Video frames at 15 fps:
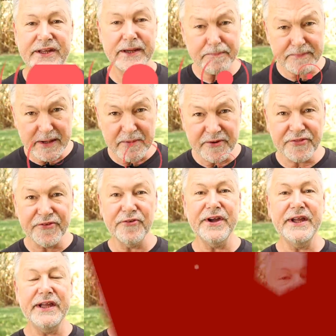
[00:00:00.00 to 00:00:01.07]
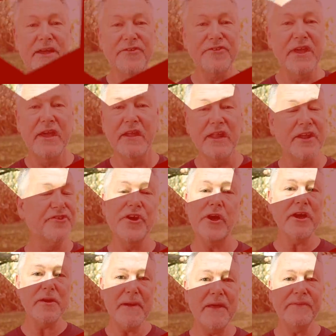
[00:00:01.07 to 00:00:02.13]
Tip number 3 is, let's
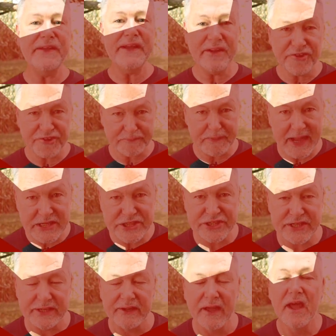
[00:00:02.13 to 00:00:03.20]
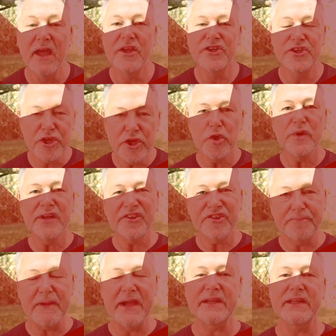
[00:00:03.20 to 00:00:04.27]
talk about the inspection. You
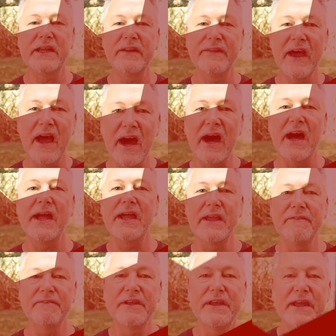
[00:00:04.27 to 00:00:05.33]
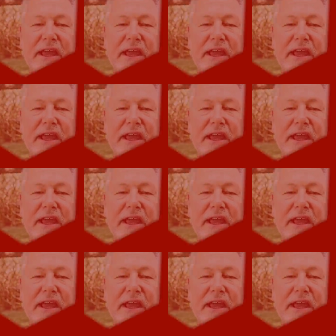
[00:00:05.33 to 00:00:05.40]
inspecting the hive